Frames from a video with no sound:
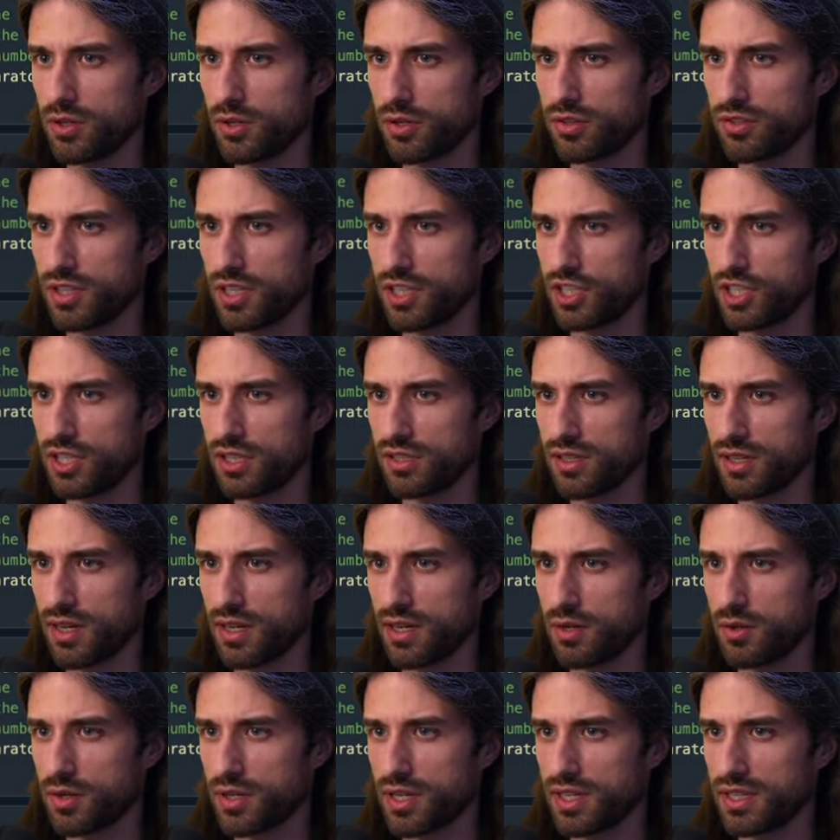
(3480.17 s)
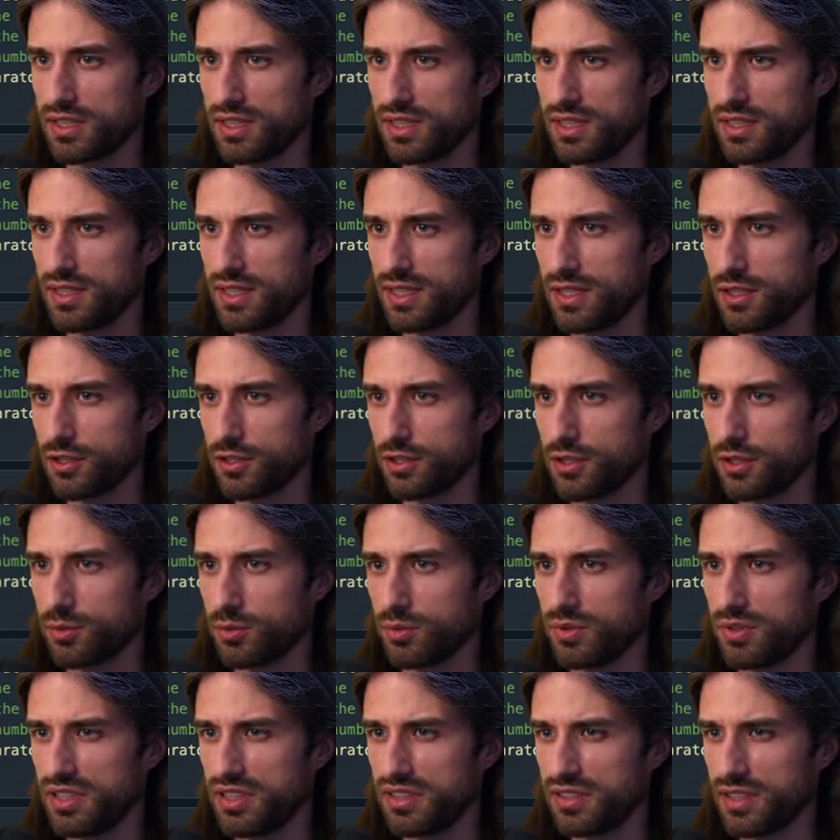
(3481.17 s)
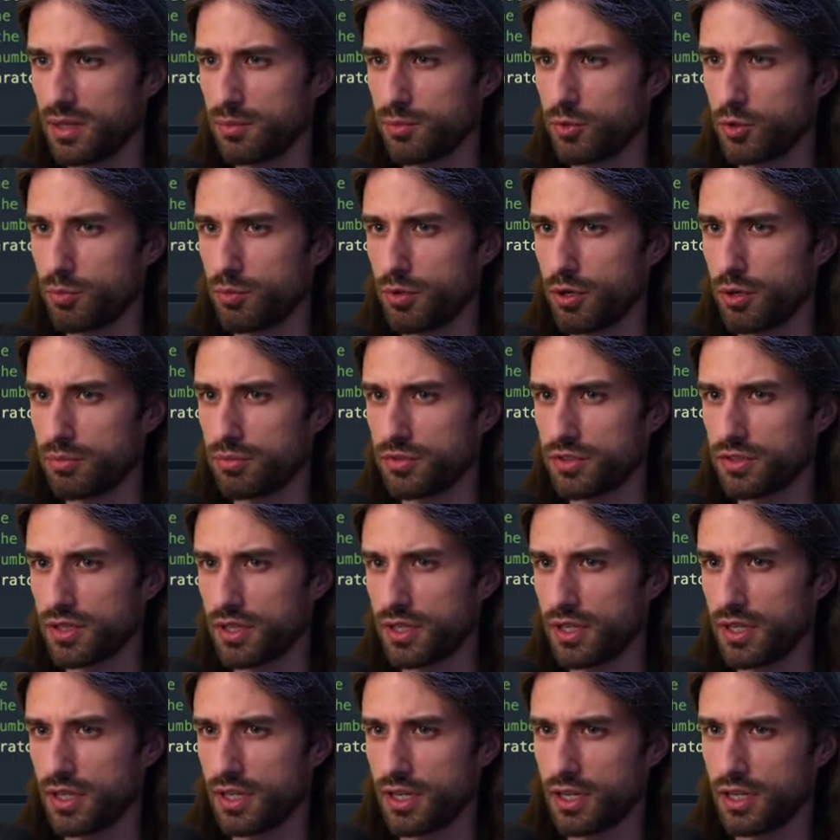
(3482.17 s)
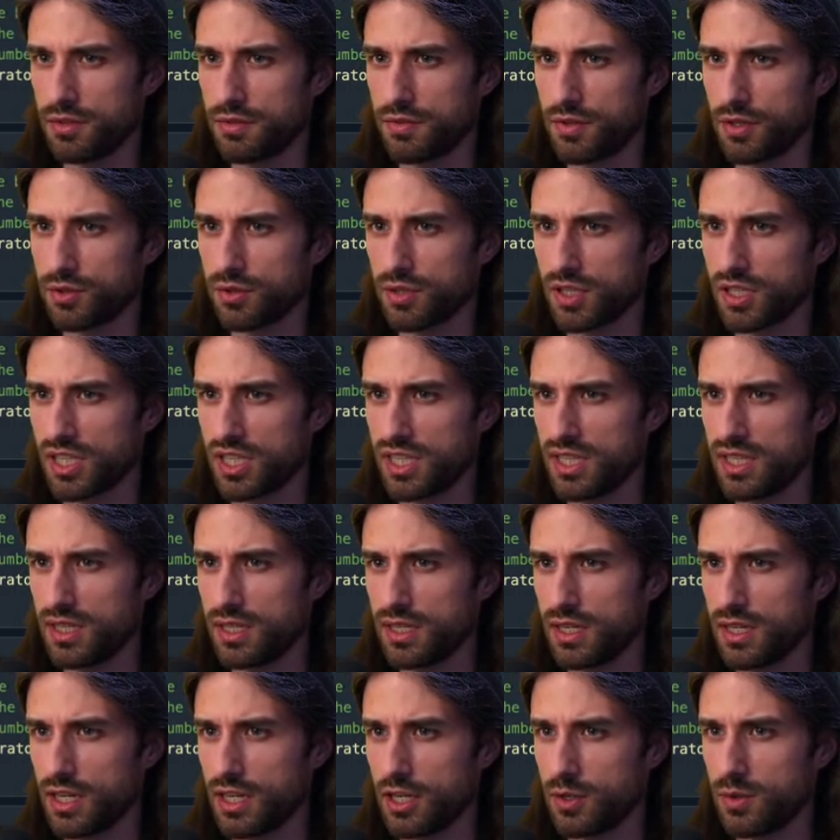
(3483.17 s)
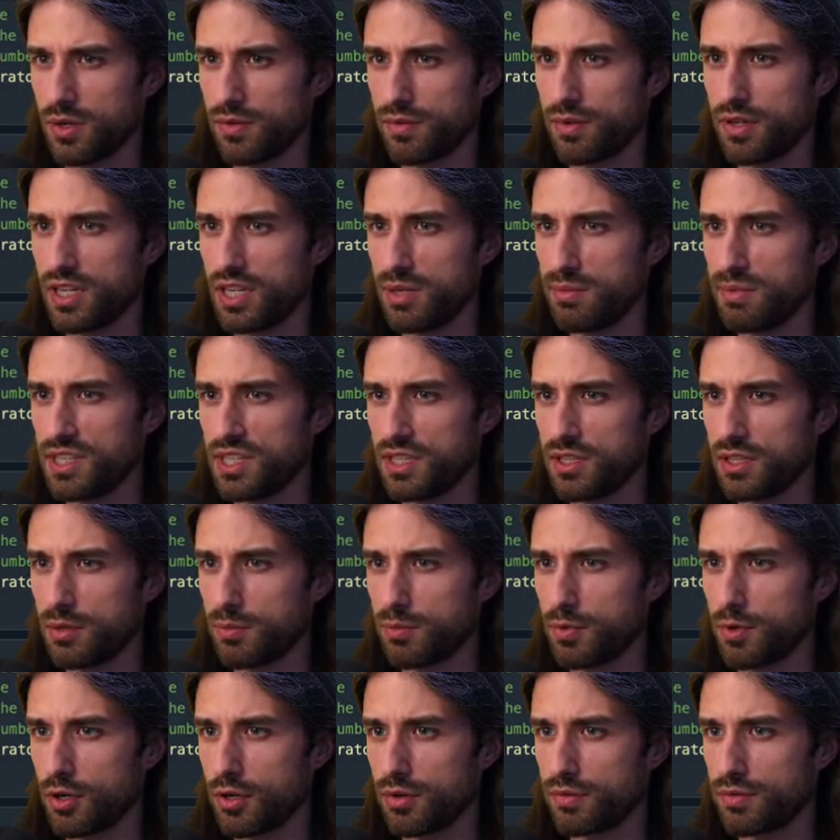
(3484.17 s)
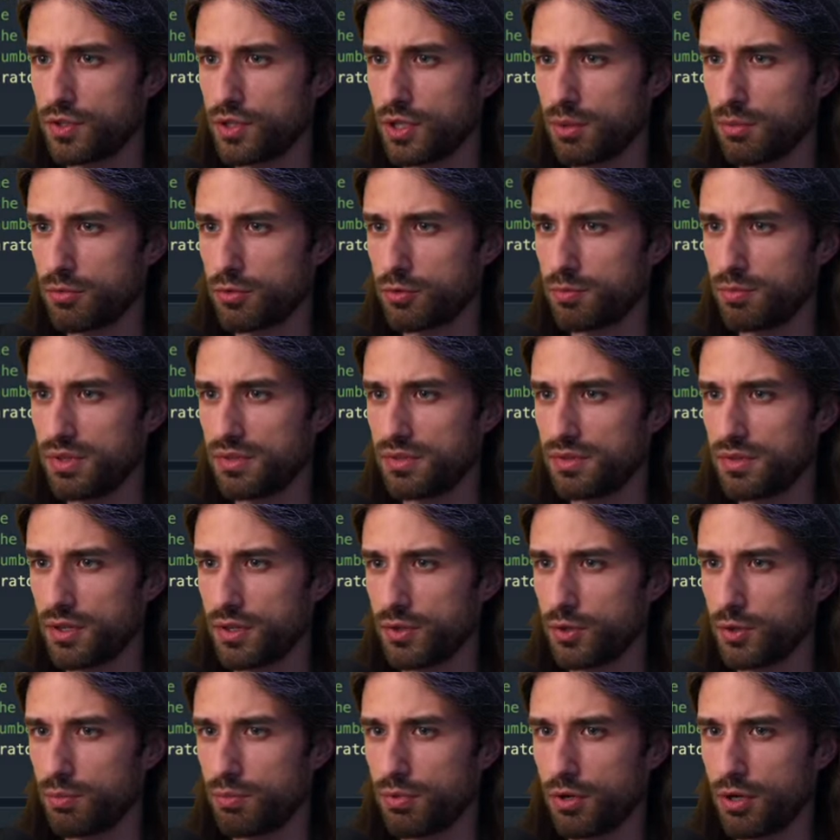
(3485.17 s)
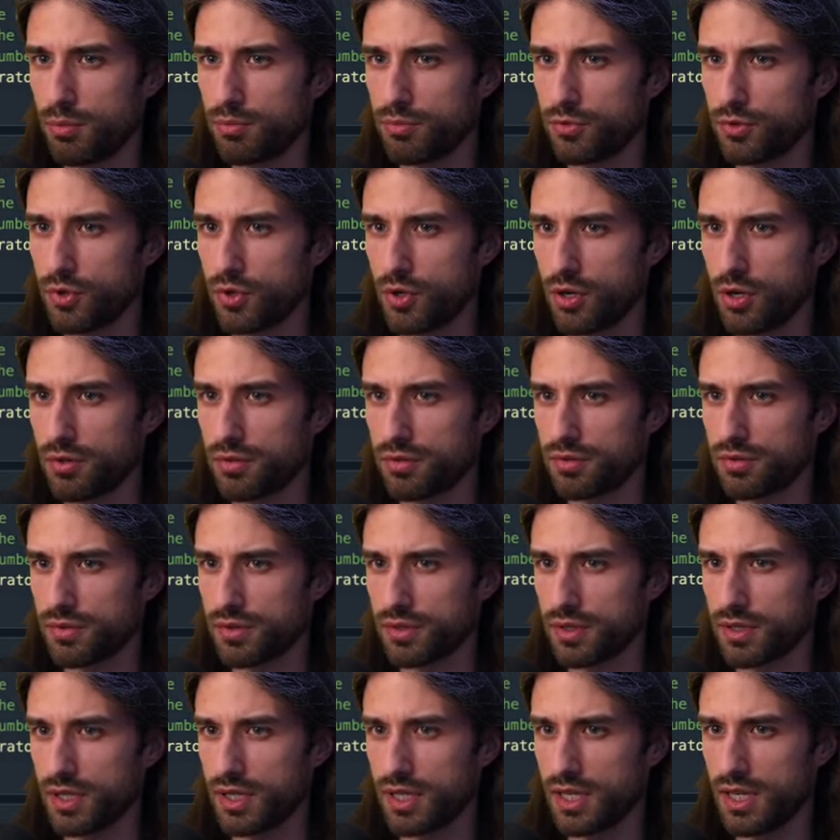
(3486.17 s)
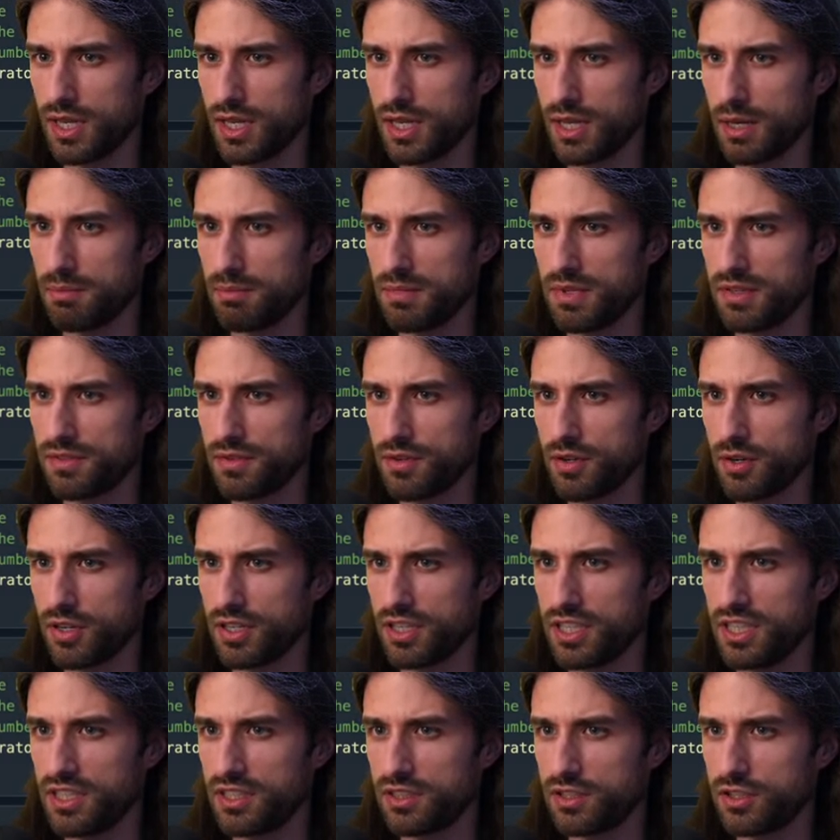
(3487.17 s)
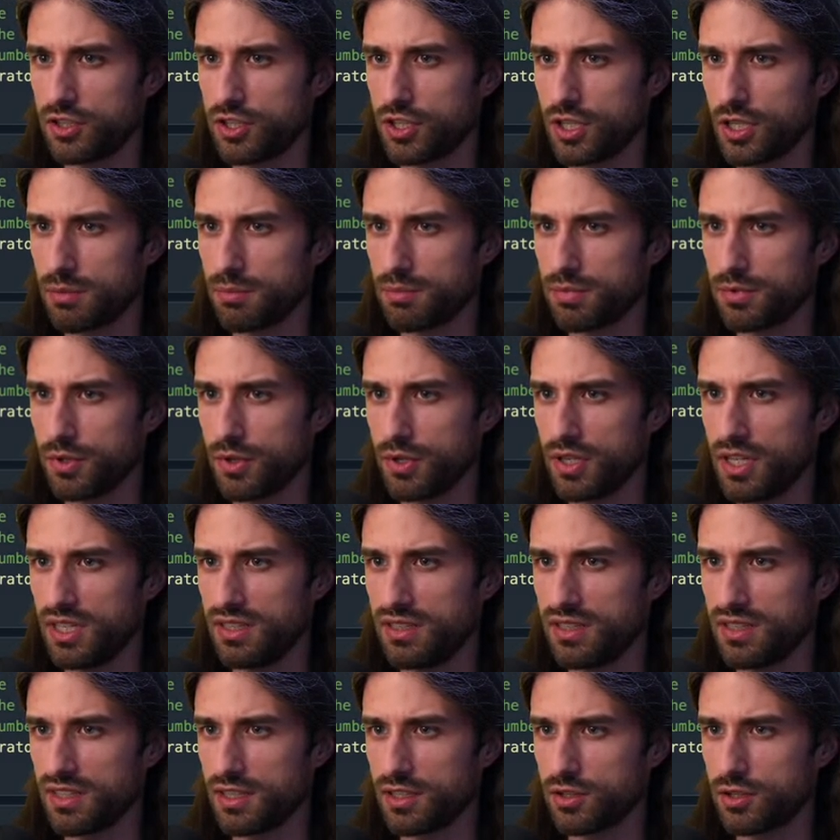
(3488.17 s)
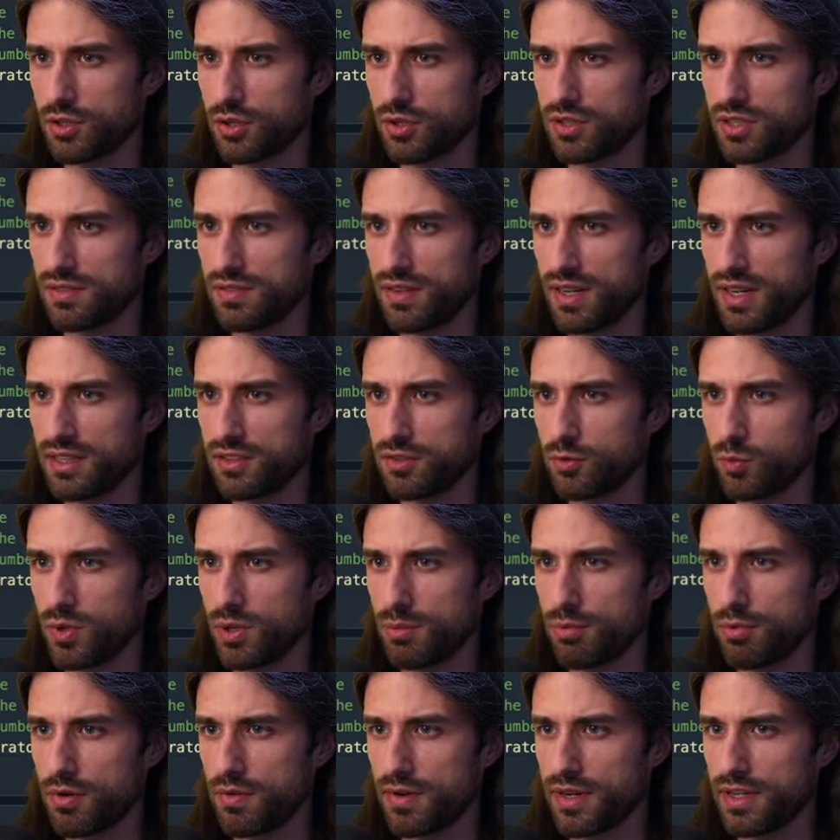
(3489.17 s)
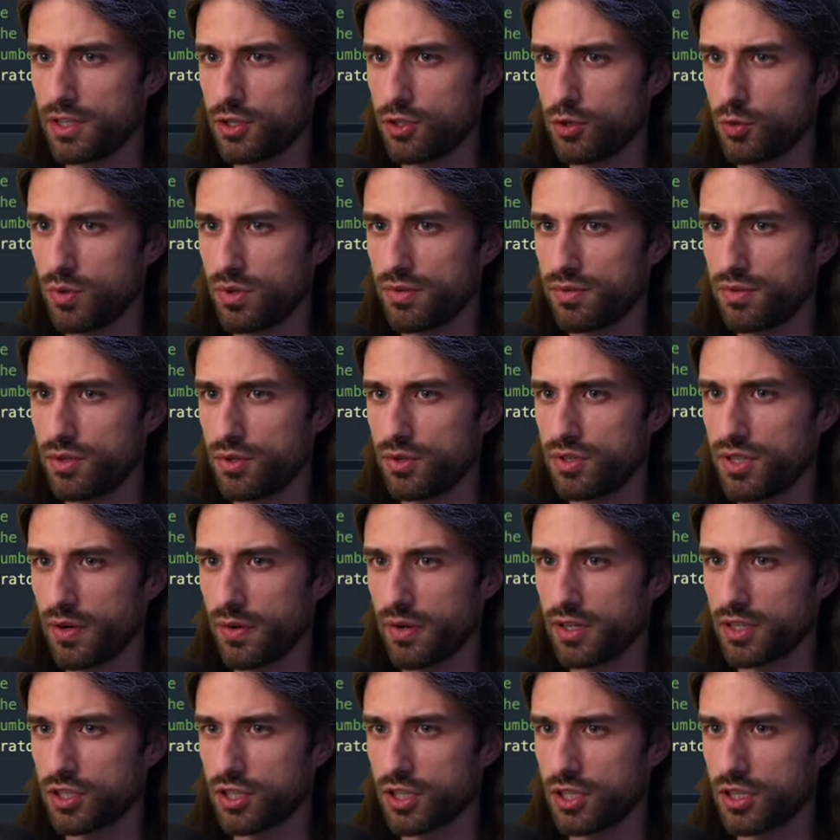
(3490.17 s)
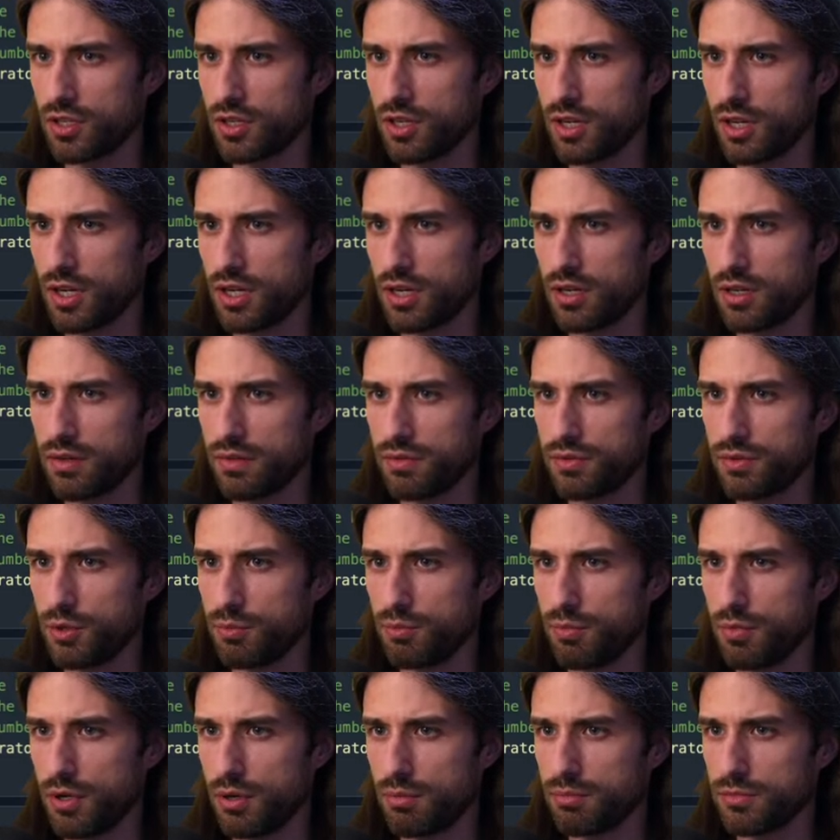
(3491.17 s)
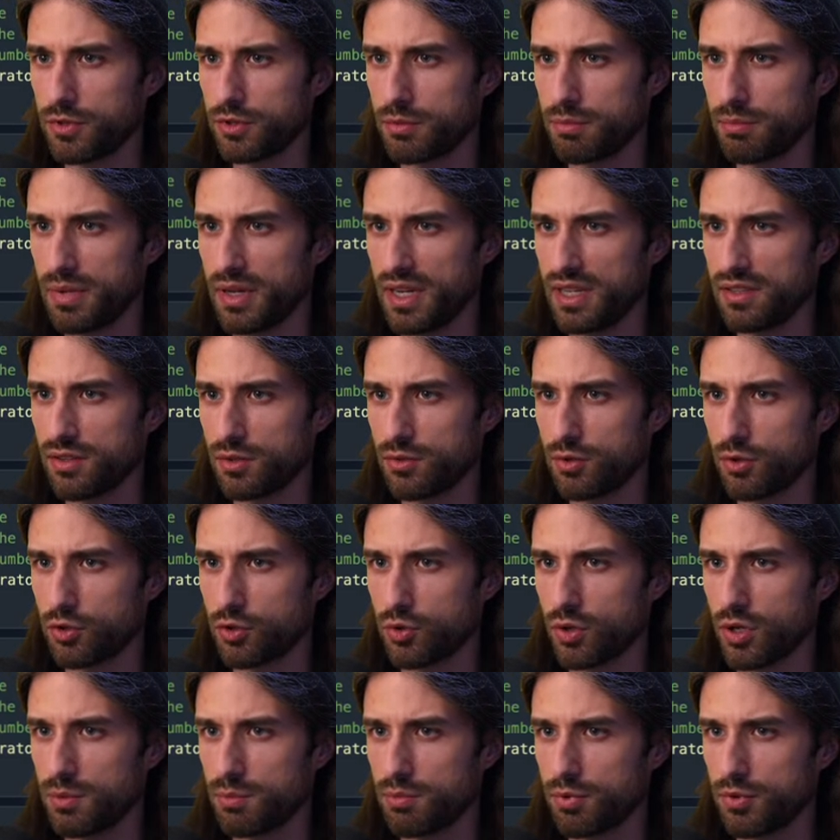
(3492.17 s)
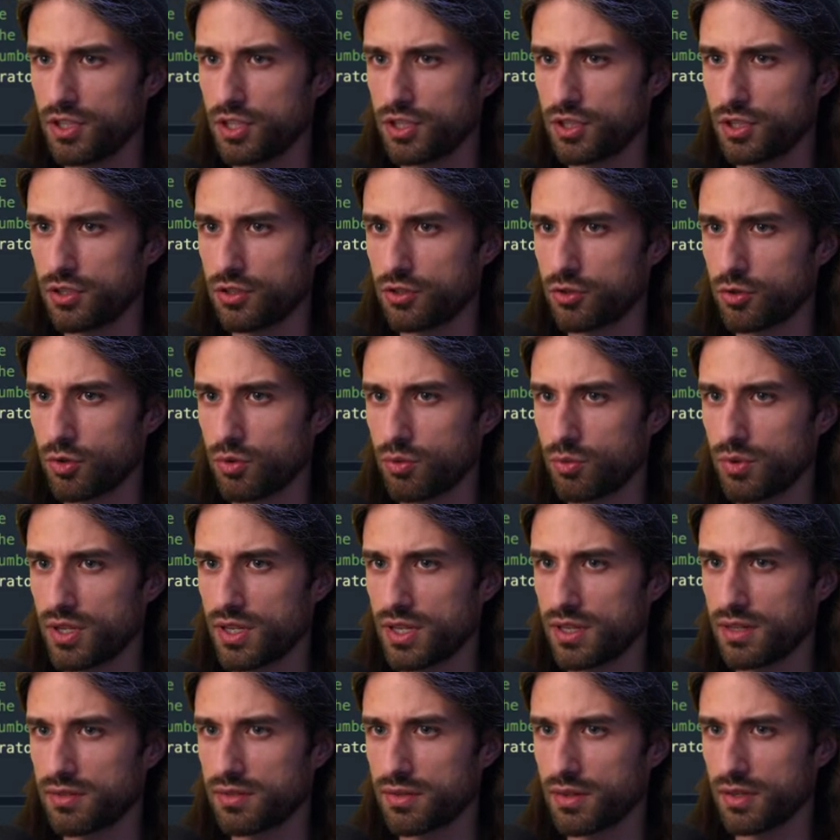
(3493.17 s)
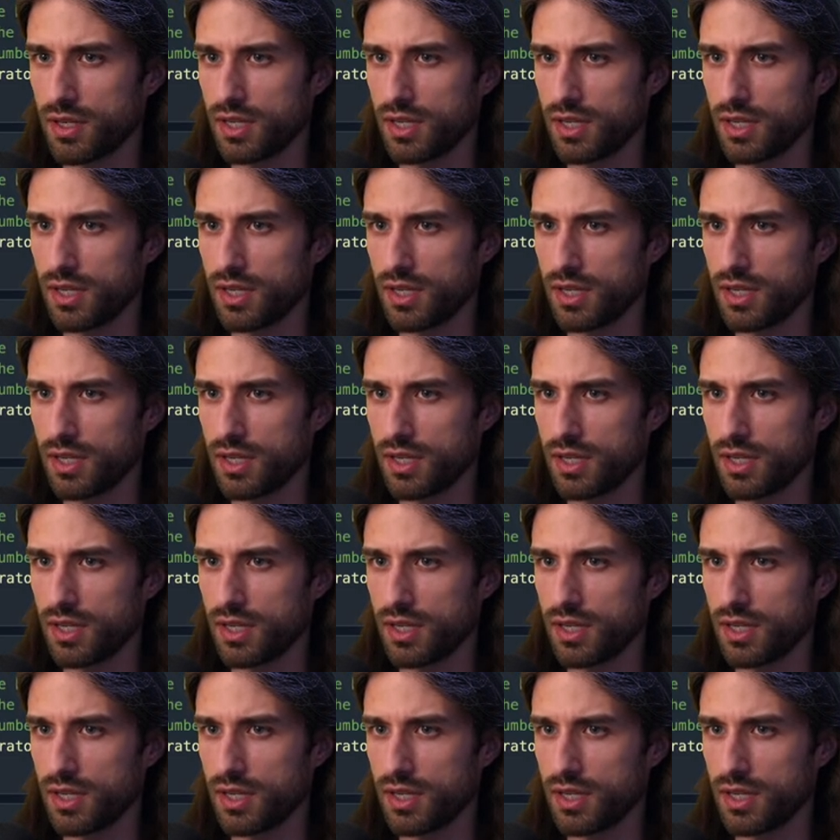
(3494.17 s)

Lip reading: the hostages are located in order to disarm the bombs. Unfortunately, you have a limited number of jumps before the bombs go off. Before each jump, the heat signature device will provide you with the direction of the bombs based on your current position. So we have